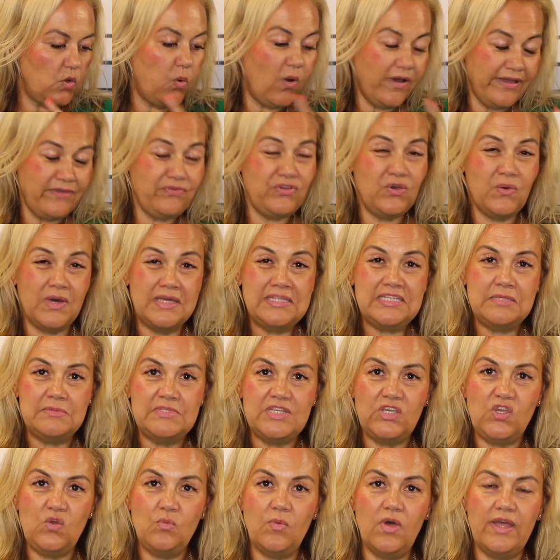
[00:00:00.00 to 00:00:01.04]
quite a few
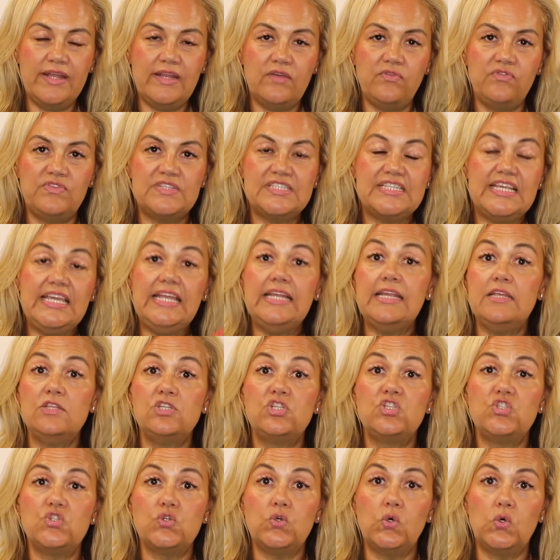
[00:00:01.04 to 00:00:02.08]
items that you might have seen
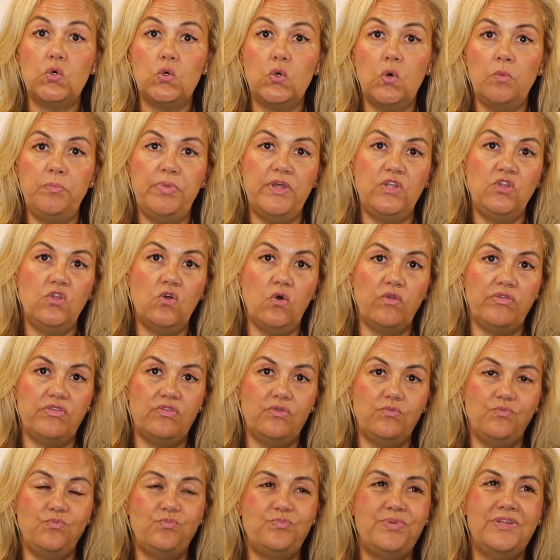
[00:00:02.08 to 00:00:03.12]
in store but
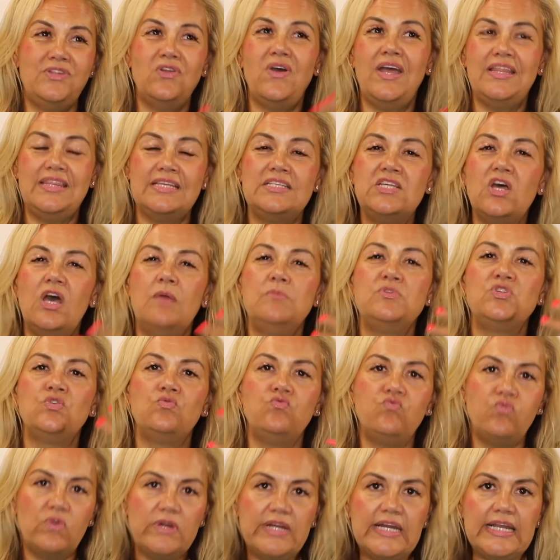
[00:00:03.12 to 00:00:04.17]
not had the time to
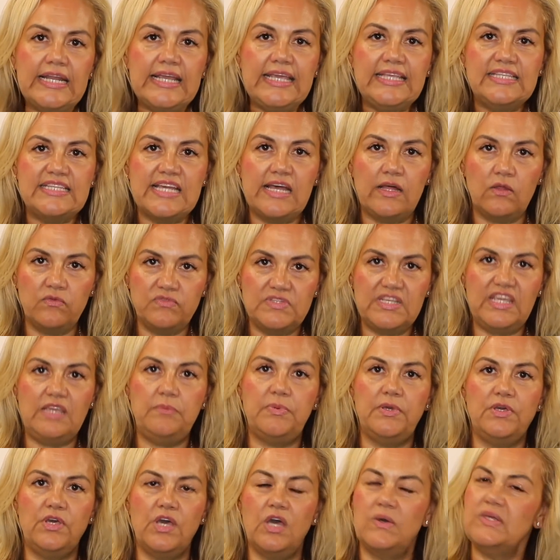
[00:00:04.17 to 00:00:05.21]
really delve
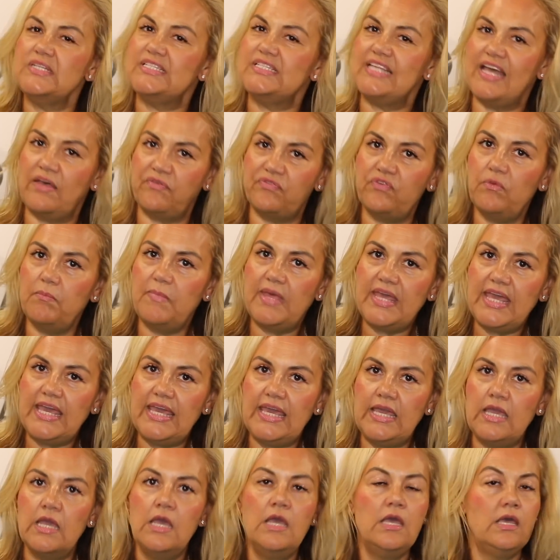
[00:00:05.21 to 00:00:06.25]
deep and go, is that for
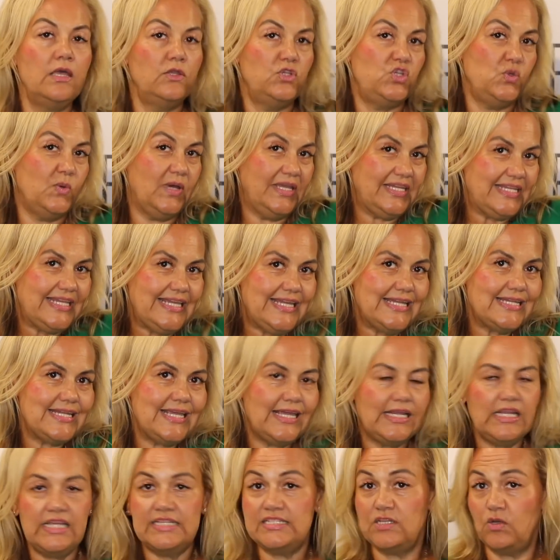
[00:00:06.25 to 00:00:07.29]
me? Do I need
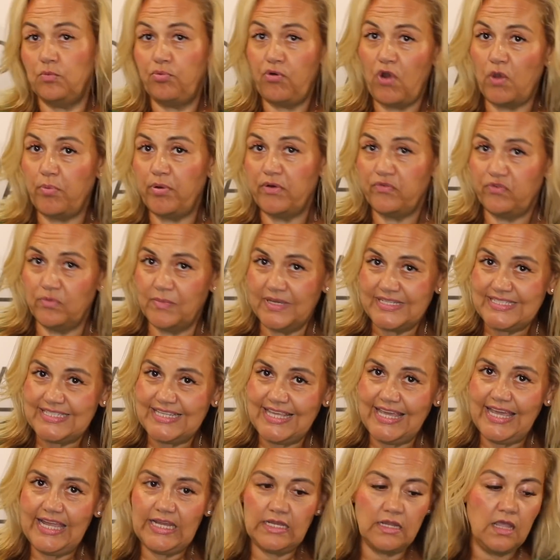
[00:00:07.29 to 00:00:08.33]
it? Is it appropriate for my
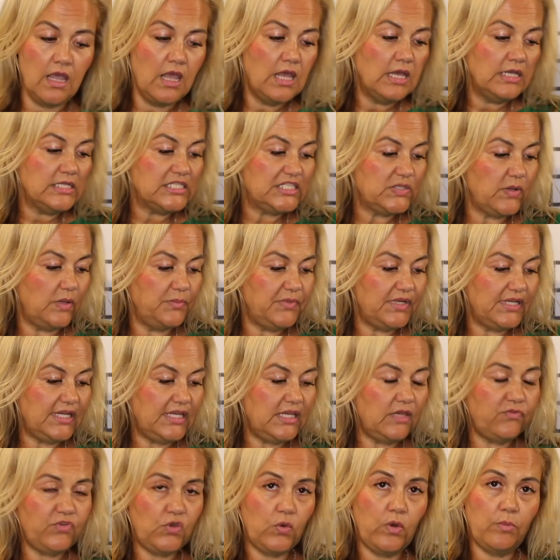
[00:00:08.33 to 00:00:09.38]
skin? So I'm going
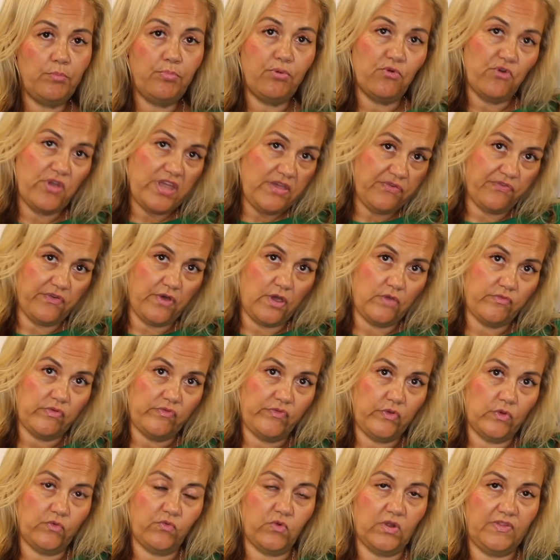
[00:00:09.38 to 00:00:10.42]
to give you a brief
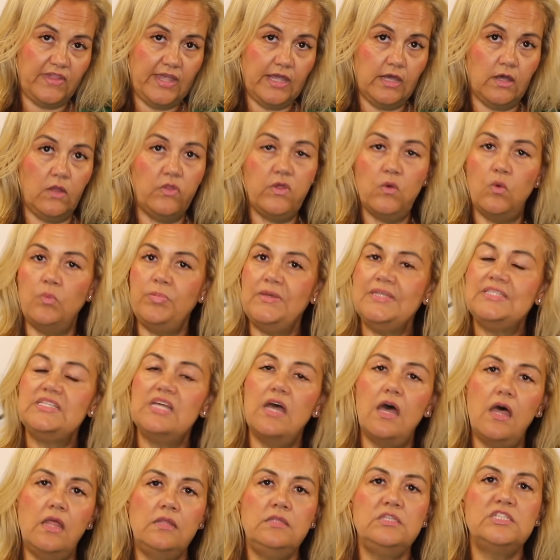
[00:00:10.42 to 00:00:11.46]
overview of what they are. There will be
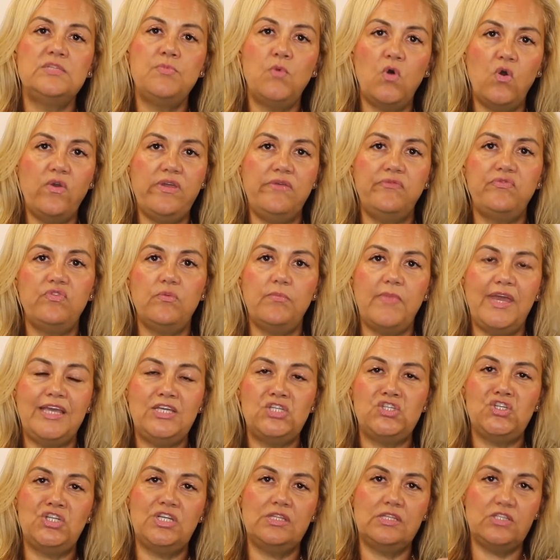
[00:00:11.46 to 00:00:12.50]
tons more
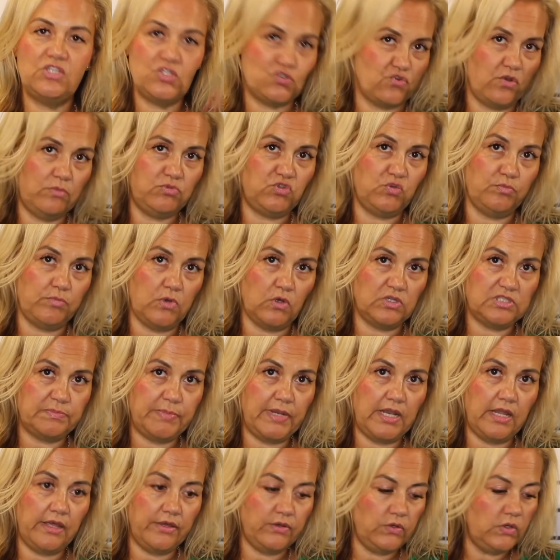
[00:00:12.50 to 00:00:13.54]
information in the description box
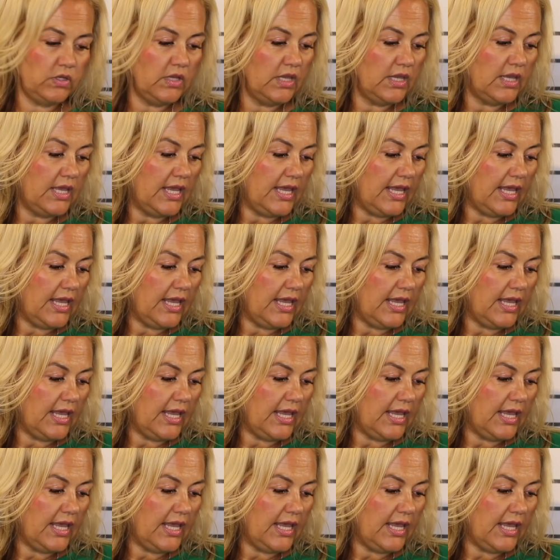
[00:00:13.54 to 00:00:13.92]
below.